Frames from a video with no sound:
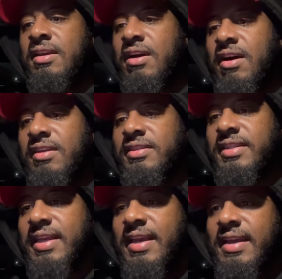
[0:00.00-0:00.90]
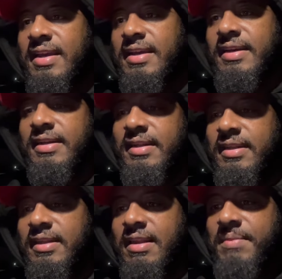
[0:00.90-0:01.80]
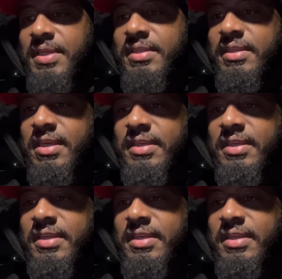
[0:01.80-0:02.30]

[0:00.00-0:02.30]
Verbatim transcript: until, let me see,